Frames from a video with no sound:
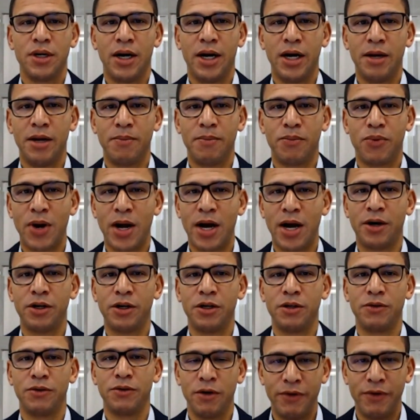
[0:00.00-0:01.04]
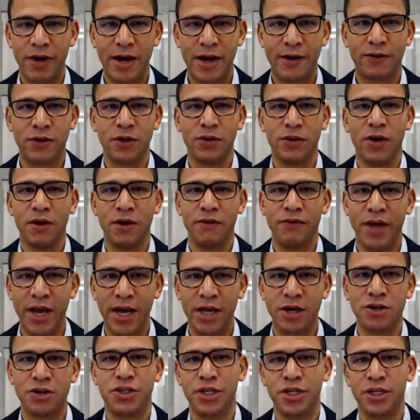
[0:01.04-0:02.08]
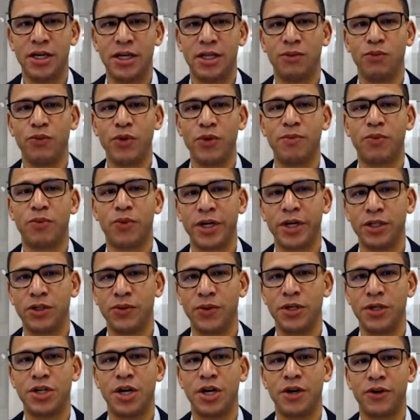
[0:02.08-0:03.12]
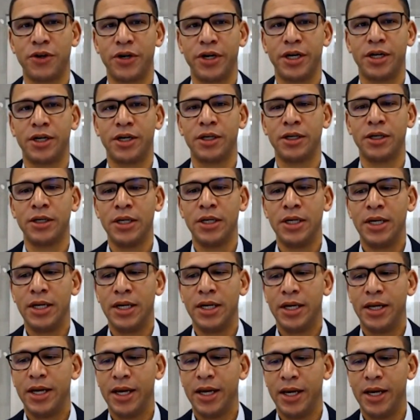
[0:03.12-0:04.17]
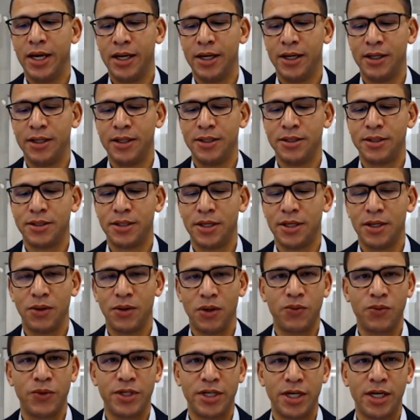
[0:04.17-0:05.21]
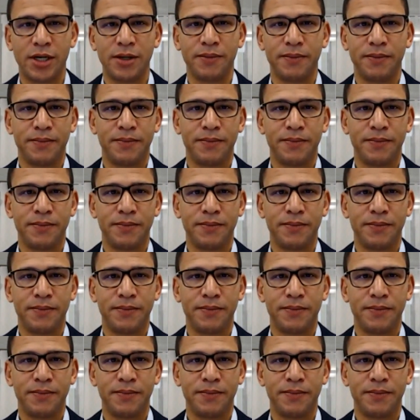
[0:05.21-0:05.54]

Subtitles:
I am proud of the energy that we bring to each other here. And we did it.